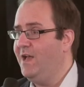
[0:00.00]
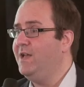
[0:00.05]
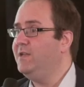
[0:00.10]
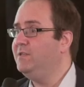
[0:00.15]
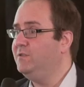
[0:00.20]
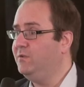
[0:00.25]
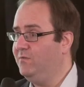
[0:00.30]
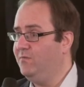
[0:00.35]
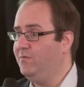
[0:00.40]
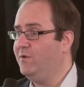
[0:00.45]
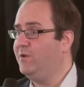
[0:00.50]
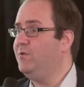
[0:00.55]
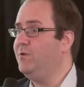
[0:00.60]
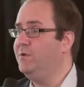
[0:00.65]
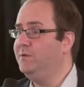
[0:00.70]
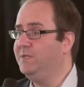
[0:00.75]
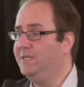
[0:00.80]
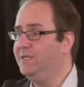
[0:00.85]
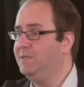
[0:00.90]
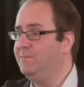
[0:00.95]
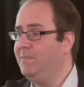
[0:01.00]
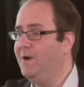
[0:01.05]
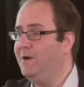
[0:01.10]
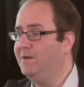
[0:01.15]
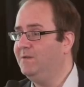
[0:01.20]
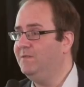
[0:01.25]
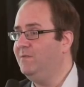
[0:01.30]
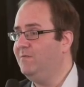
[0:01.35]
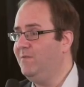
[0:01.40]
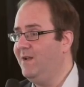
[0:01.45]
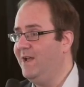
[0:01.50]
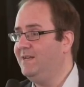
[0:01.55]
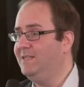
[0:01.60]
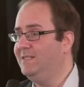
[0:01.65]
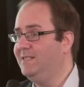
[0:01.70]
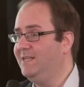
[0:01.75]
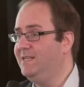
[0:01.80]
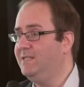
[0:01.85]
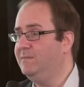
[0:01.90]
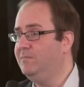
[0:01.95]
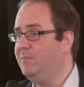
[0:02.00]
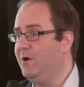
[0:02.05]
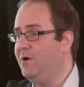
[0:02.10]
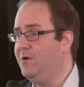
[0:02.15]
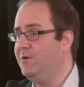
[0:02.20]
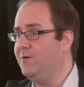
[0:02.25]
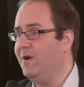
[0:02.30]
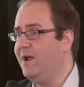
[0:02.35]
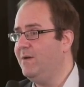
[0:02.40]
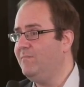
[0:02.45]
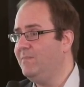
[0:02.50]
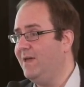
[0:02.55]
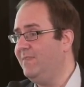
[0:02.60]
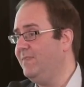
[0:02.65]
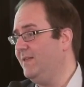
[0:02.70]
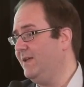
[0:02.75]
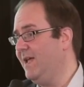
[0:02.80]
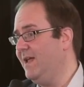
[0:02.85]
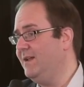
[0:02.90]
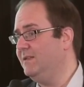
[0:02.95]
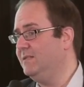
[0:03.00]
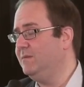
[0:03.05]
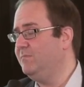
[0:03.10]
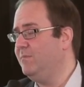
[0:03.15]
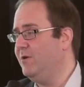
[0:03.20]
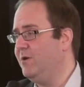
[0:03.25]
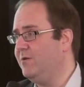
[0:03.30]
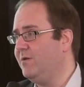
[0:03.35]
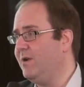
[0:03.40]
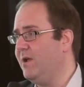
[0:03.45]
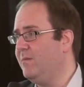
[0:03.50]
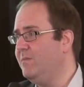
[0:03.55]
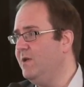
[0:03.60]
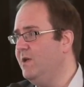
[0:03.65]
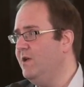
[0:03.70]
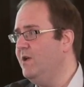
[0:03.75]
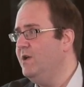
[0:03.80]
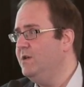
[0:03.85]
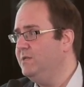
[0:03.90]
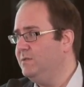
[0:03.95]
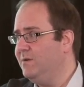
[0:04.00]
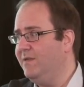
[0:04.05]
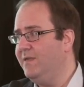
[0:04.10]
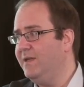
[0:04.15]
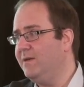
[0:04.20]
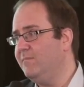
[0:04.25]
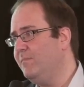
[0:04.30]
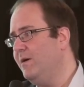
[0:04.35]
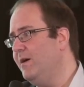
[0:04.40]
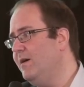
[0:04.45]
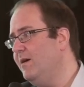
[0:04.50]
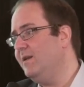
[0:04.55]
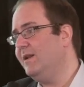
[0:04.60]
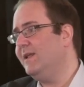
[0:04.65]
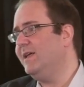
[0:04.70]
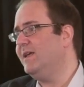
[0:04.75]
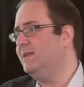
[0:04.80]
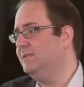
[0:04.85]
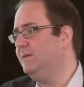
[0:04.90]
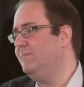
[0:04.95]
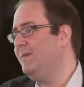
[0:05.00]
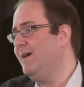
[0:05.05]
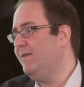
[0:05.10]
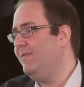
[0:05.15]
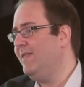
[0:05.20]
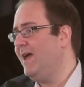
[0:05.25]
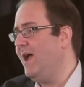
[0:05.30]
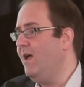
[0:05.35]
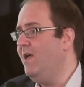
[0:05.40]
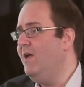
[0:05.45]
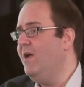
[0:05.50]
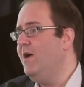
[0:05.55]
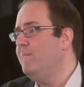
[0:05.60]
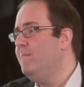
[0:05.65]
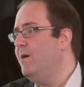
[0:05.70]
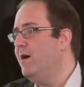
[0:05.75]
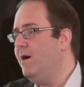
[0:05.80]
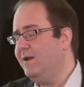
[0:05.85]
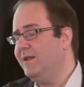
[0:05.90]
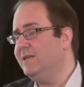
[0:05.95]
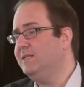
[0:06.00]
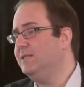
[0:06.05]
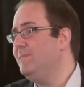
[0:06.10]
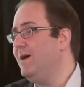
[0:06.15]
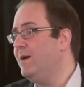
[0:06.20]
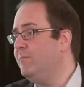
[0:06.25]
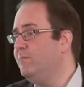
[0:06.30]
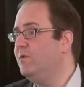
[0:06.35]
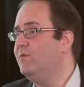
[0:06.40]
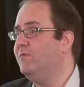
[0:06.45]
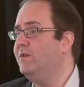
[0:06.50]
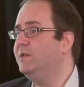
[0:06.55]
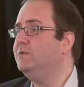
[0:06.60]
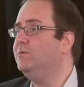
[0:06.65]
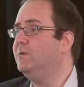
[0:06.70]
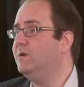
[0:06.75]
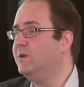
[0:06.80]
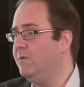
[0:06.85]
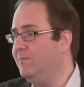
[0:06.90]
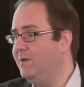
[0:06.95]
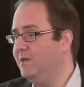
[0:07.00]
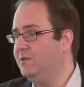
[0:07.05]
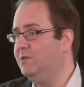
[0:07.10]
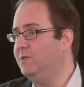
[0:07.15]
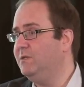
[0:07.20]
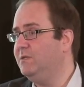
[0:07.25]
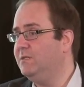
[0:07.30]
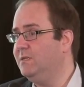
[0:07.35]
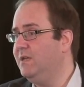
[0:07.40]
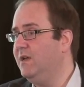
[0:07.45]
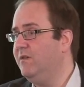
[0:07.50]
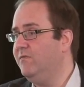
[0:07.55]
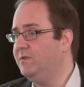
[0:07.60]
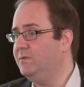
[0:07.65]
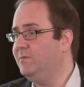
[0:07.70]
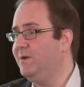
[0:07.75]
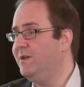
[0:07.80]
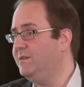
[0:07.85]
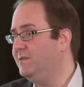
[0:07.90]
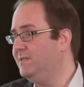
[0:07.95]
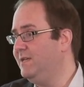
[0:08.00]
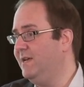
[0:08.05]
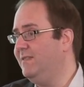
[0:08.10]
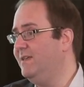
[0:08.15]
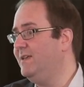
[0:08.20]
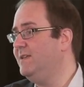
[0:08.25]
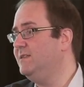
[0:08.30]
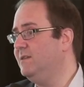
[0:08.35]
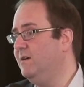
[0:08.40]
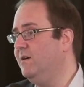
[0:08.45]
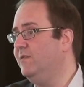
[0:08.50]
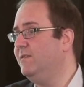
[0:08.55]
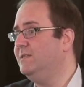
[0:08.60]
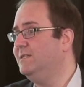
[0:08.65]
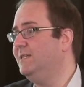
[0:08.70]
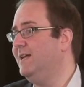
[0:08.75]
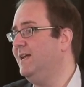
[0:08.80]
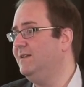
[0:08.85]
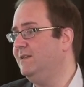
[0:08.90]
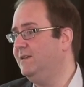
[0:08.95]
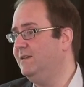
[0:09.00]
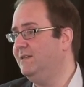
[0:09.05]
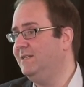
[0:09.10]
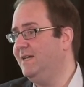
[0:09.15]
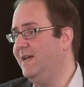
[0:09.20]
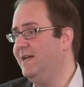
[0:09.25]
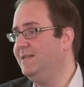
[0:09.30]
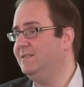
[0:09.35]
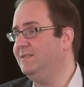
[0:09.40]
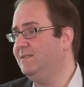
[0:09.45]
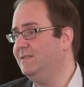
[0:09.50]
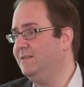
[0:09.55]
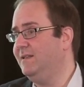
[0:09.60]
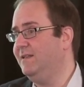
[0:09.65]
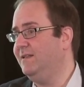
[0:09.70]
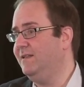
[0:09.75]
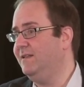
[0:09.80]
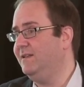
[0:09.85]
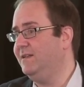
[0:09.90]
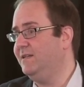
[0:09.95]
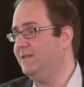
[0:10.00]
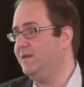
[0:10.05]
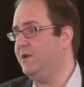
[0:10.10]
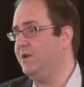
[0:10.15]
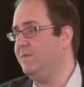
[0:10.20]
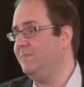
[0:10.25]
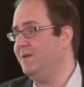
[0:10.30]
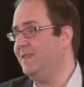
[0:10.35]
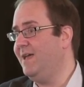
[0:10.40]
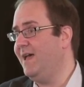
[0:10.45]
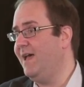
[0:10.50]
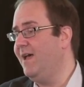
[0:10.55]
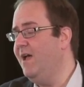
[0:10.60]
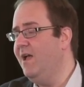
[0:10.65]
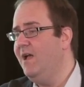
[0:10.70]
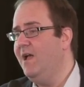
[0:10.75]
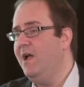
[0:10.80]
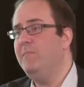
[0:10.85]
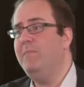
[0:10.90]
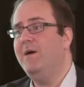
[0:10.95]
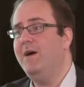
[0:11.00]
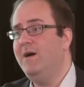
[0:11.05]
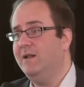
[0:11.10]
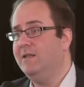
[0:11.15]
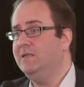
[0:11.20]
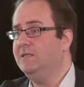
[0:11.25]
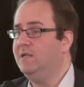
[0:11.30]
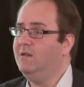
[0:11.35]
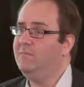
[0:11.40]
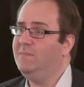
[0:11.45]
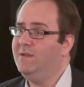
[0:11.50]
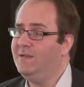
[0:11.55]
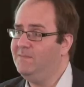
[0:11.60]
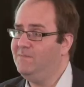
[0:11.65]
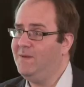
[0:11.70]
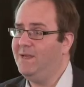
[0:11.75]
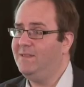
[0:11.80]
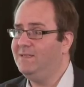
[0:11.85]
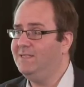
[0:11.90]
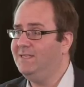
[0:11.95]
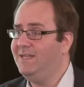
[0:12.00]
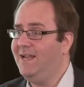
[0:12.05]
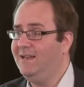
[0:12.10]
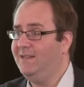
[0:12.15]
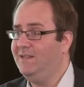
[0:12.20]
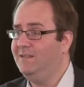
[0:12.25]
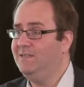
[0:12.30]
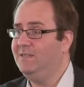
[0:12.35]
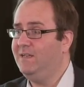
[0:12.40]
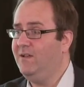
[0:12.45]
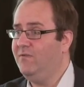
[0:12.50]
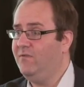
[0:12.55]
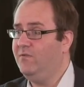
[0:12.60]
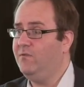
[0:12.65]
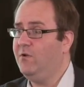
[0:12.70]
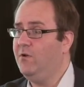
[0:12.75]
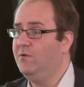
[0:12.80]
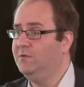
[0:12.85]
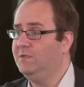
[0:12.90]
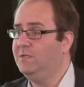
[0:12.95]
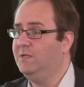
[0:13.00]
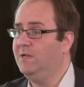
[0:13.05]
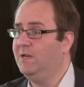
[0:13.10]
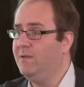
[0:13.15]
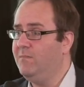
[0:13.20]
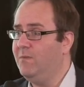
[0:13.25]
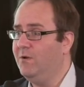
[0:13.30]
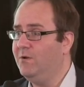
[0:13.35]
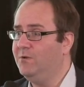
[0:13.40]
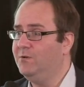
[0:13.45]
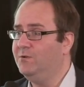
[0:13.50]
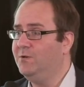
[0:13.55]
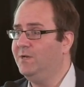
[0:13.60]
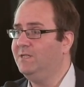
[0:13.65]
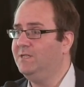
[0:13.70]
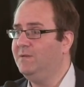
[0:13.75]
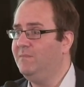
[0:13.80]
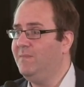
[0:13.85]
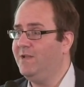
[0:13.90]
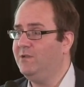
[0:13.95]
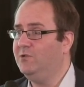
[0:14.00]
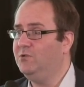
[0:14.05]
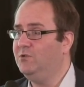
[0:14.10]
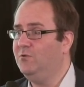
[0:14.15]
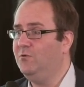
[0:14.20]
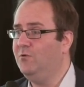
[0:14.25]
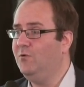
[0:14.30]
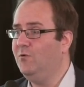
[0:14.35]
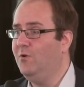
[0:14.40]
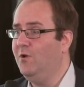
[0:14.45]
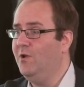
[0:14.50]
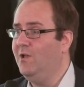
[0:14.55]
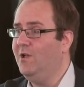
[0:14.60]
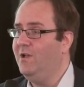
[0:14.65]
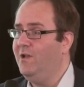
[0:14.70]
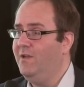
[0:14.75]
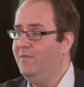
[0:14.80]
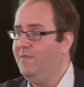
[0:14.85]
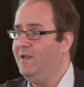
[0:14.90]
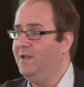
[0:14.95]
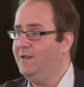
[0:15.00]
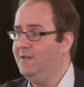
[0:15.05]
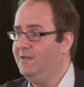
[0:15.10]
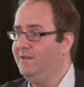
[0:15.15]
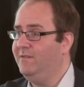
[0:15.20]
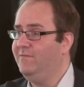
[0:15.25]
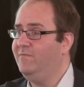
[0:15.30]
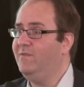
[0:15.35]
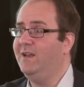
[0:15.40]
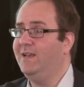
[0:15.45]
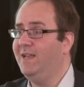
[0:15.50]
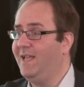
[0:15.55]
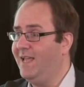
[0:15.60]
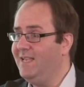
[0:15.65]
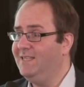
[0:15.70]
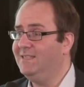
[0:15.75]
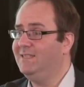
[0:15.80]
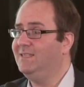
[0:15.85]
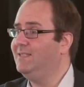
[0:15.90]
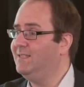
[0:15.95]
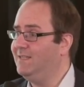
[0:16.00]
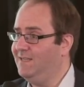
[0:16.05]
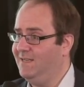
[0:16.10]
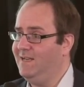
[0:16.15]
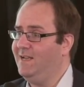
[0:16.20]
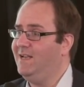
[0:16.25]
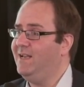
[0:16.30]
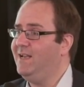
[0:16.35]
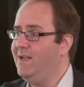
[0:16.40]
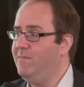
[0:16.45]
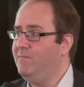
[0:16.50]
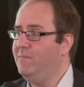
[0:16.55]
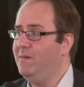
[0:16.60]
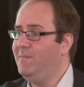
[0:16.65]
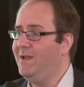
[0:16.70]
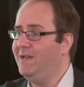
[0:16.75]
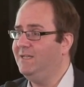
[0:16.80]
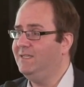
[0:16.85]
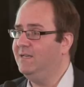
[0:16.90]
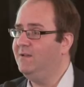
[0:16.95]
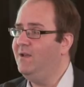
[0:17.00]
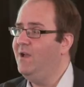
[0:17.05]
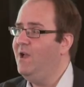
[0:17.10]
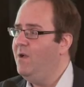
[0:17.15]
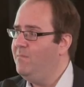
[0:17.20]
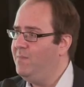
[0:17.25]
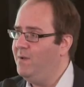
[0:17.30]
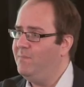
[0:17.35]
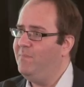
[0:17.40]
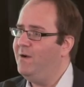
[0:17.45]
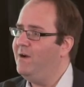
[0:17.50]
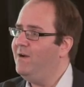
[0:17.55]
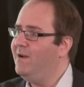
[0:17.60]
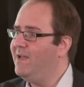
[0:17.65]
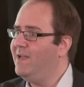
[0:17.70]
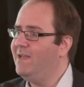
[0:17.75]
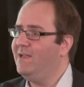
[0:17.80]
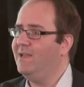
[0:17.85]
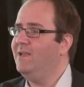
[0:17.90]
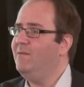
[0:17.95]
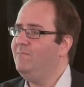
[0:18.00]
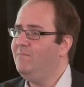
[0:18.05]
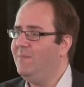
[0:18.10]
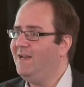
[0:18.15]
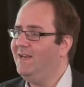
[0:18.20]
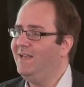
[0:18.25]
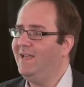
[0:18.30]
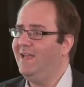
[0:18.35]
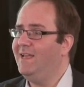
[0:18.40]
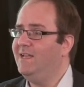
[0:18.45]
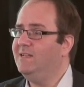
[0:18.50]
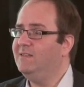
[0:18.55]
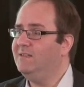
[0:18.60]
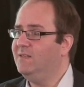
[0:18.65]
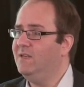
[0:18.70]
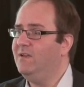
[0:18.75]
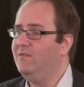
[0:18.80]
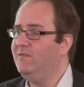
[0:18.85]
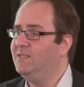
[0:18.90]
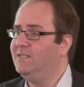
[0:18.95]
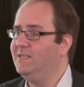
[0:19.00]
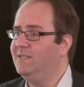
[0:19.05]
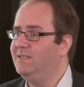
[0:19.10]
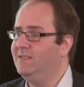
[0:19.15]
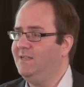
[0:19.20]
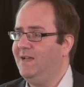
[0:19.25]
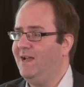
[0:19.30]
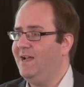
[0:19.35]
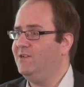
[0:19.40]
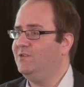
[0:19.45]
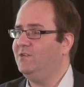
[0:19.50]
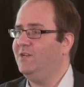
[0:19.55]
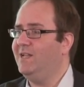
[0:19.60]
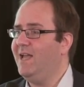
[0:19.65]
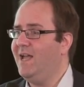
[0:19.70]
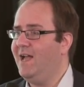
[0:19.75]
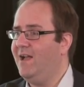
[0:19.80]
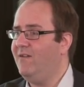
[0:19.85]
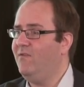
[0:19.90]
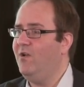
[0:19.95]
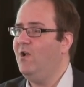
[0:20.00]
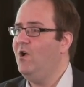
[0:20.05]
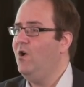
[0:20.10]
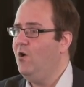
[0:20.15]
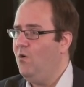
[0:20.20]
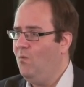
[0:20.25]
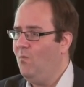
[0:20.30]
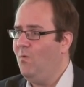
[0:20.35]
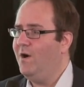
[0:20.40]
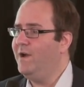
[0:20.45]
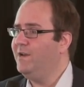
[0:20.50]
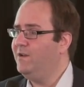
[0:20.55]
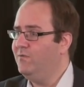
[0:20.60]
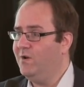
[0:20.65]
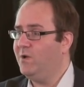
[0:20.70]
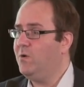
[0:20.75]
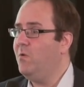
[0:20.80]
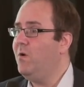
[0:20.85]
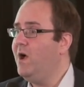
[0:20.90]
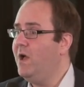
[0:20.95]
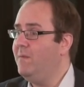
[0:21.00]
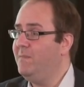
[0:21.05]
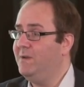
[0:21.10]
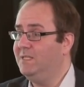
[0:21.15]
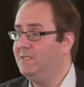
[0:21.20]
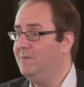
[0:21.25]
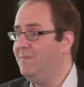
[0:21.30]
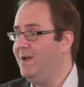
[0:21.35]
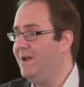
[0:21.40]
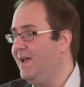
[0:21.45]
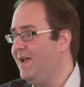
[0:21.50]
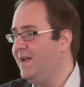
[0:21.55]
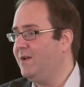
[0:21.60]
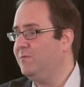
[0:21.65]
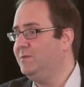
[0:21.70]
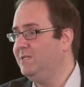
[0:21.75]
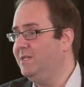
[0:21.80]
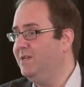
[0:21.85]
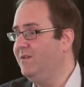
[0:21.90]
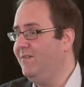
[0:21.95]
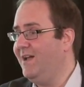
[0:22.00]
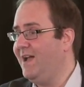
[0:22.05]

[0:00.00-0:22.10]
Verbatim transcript: sort of recruiting as part of the rare disease programme and the cancer programme. So I think partly it's about that, partly it's about moving to a commissioned service where you say these are the standard tests that are going to be there, and partly it's going to be about the standard stuff of constantly monitoring to make sure that it is implemented, but by embedding it in services that actually have wider requirements about equity and